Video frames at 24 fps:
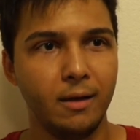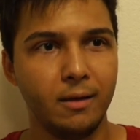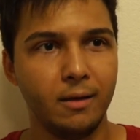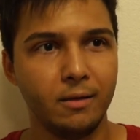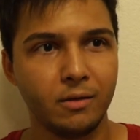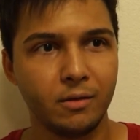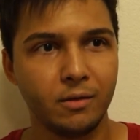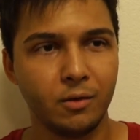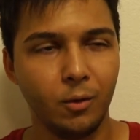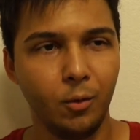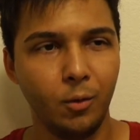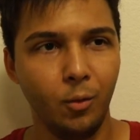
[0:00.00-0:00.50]

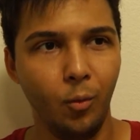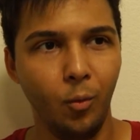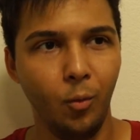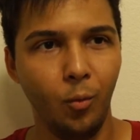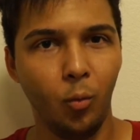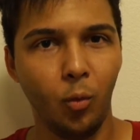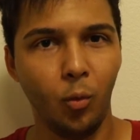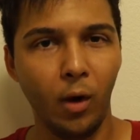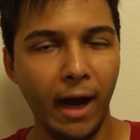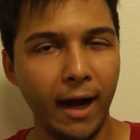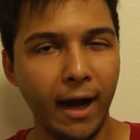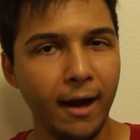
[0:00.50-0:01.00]
So
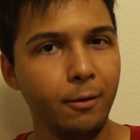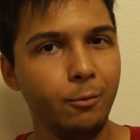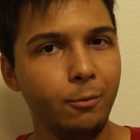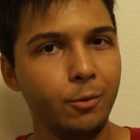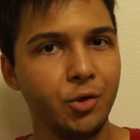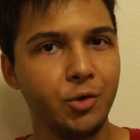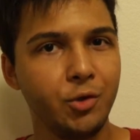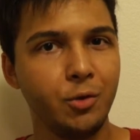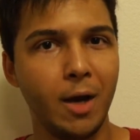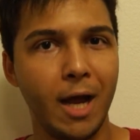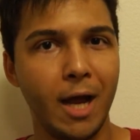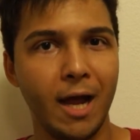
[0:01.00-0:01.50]
why
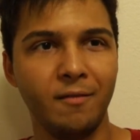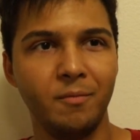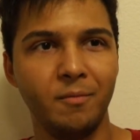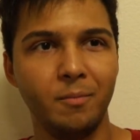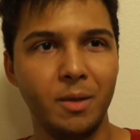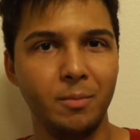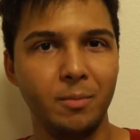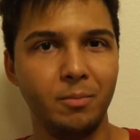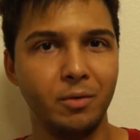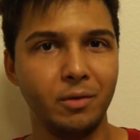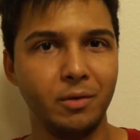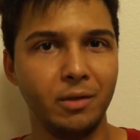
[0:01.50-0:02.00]
would you have
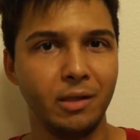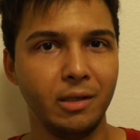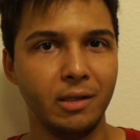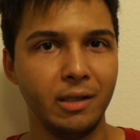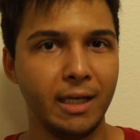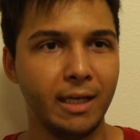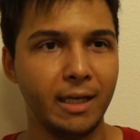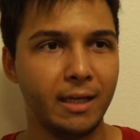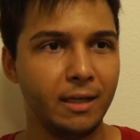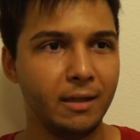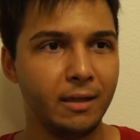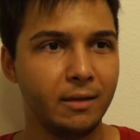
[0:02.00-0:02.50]
me
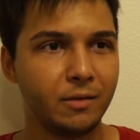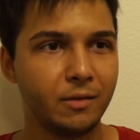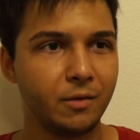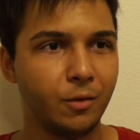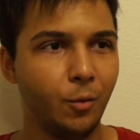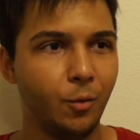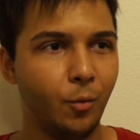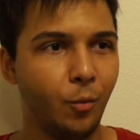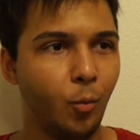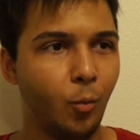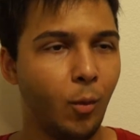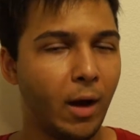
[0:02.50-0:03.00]

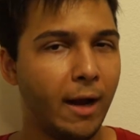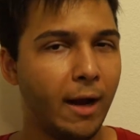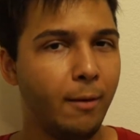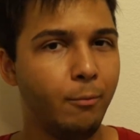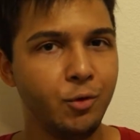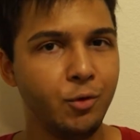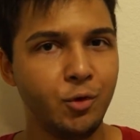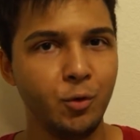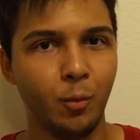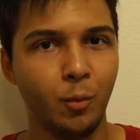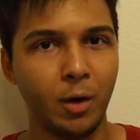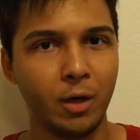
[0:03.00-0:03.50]
why
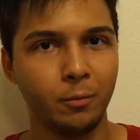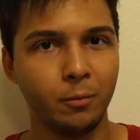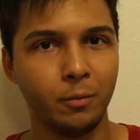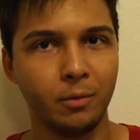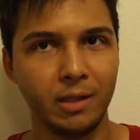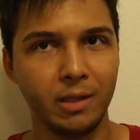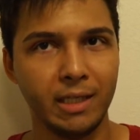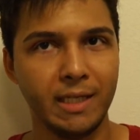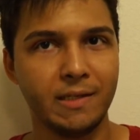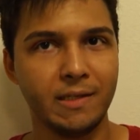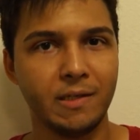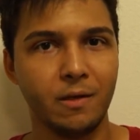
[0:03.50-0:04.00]
would you want to
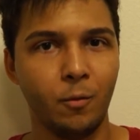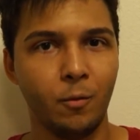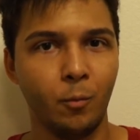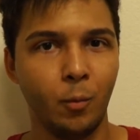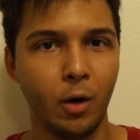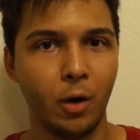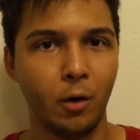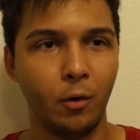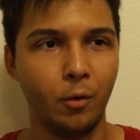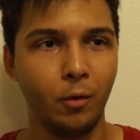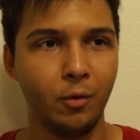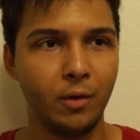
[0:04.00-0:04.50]
release it
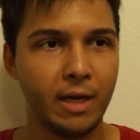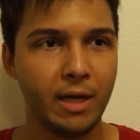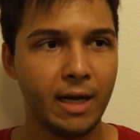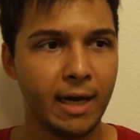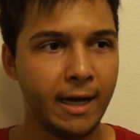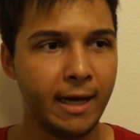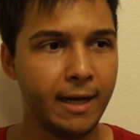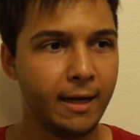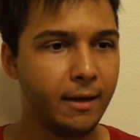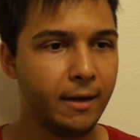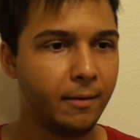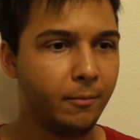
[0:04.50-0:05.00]
where
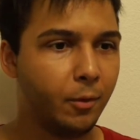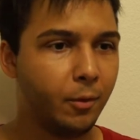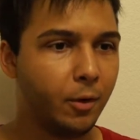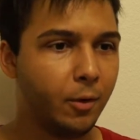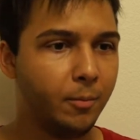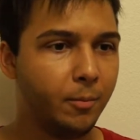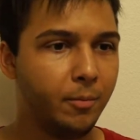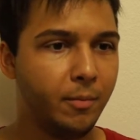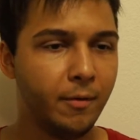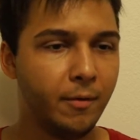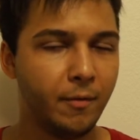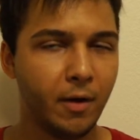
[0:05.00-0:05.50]

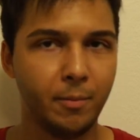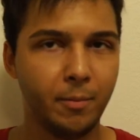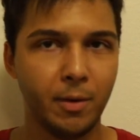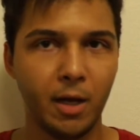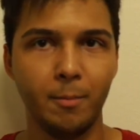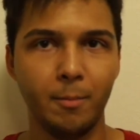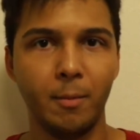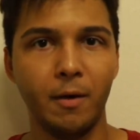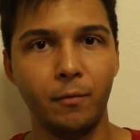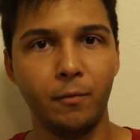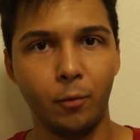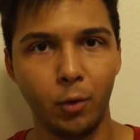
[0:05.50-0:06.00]
if I pay
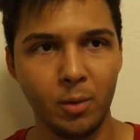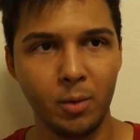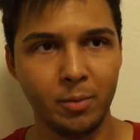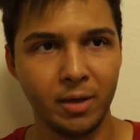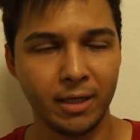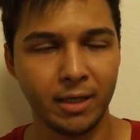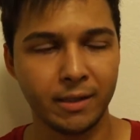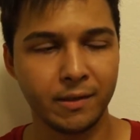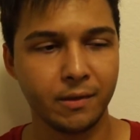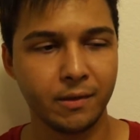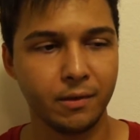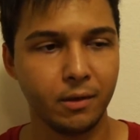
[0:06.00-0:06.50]
my
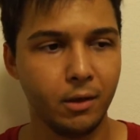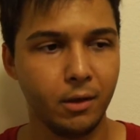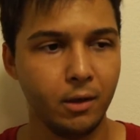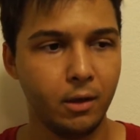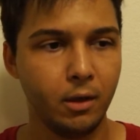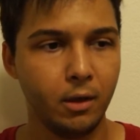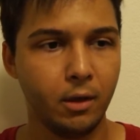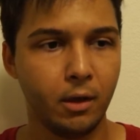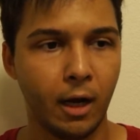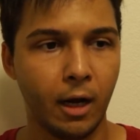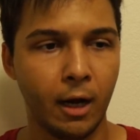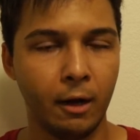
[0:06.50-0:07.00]
$40,
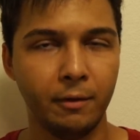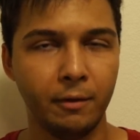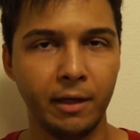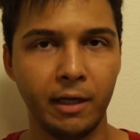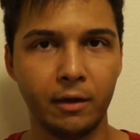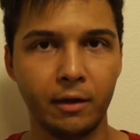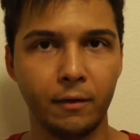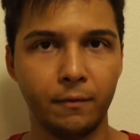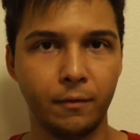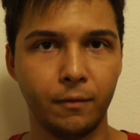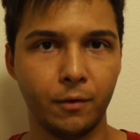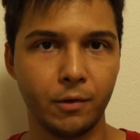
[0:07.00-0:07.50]
I only get
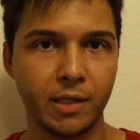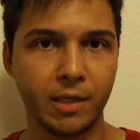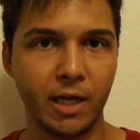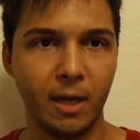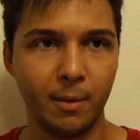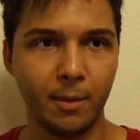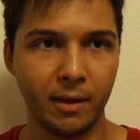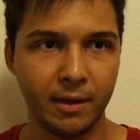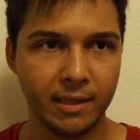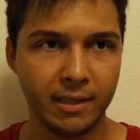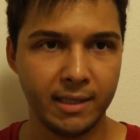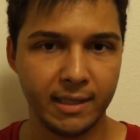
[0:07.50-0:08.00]
the first game
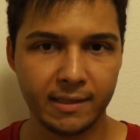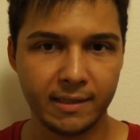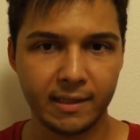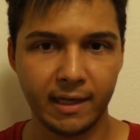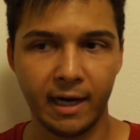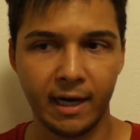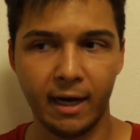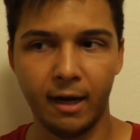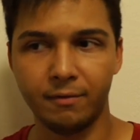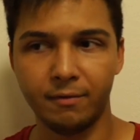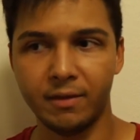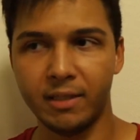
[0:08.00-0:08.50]
on the disc and
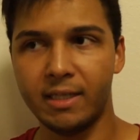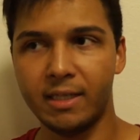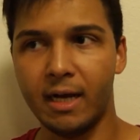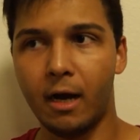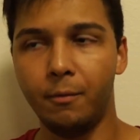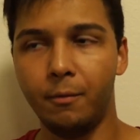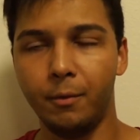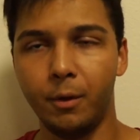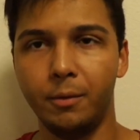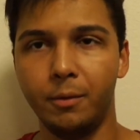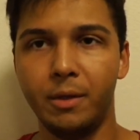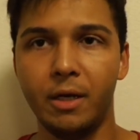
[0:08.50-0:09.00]
I have to
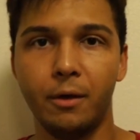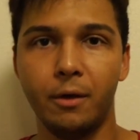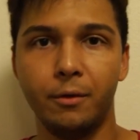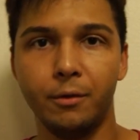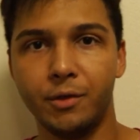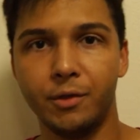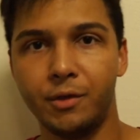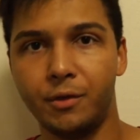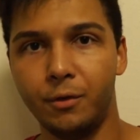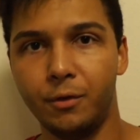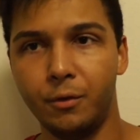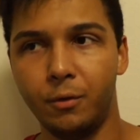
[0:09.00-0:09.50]
download the other
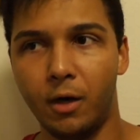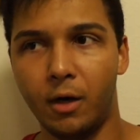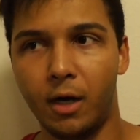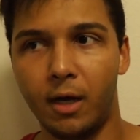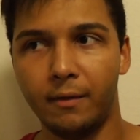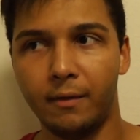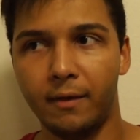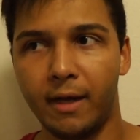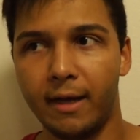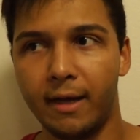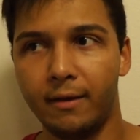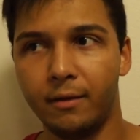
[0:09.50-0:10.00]
2
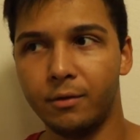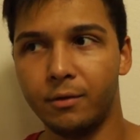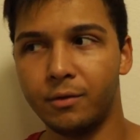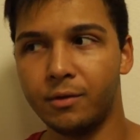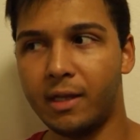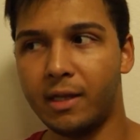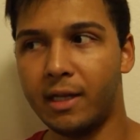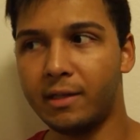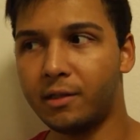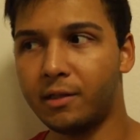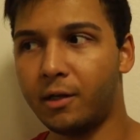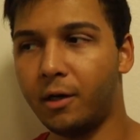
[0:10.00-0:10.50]
online?
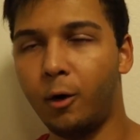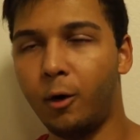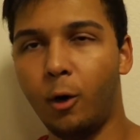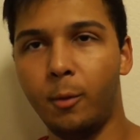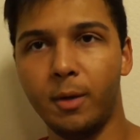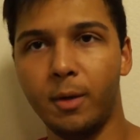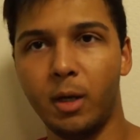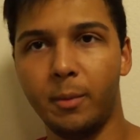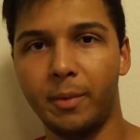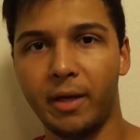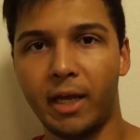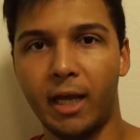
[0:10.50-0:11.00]
That's going to
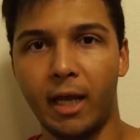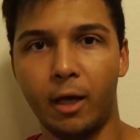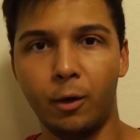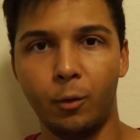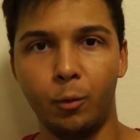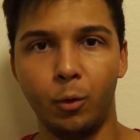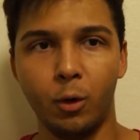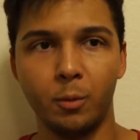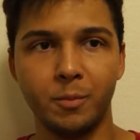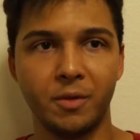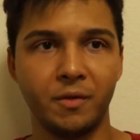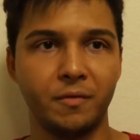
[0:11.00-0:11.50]
open up a can of
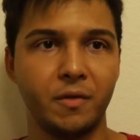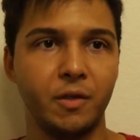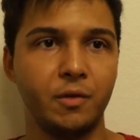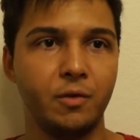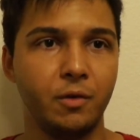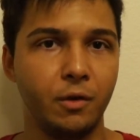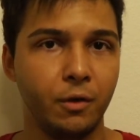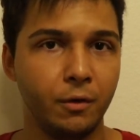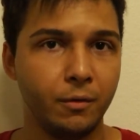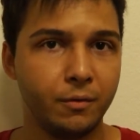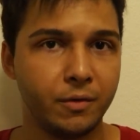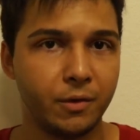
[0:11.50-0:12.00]
worms
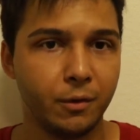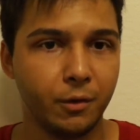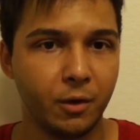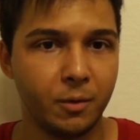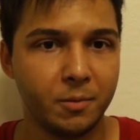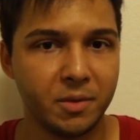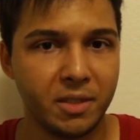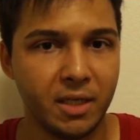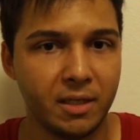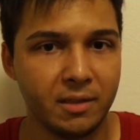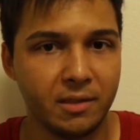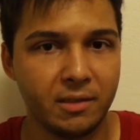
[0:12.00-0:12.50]
of
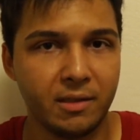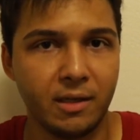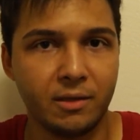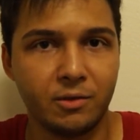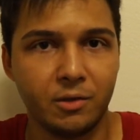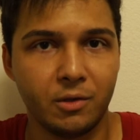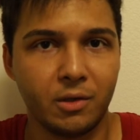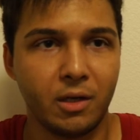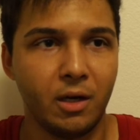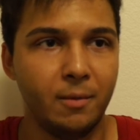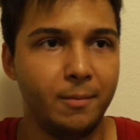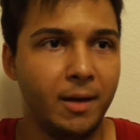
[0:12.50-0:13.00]
circumstances that's
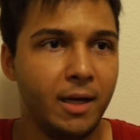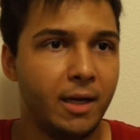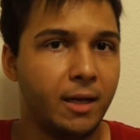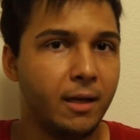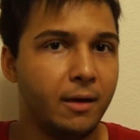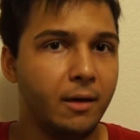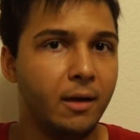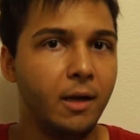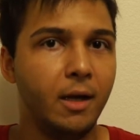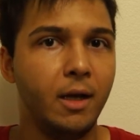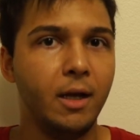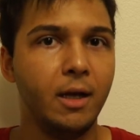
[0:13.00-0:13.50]
just going to make it,